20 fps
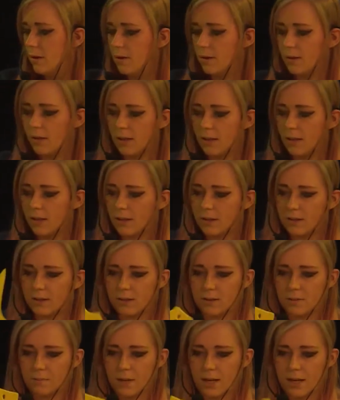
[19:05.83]

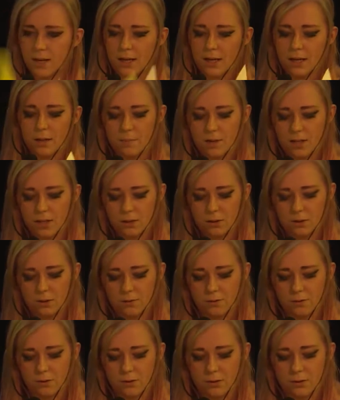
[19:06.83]
this may be good
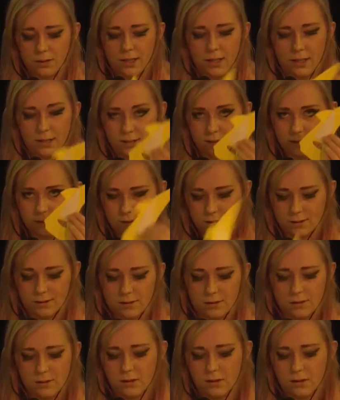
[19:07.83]
for this.